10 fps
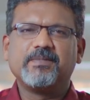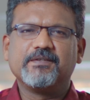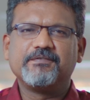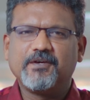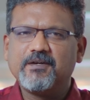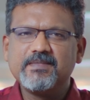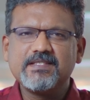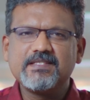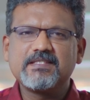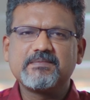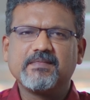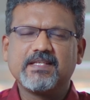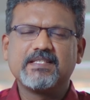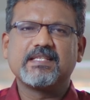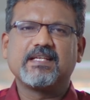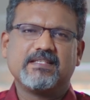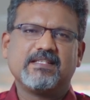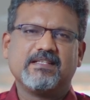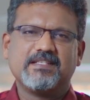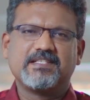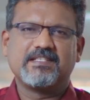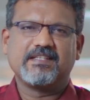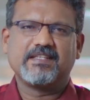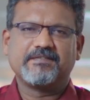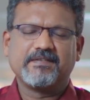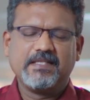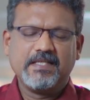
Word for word: performance, but it's an unconditional love.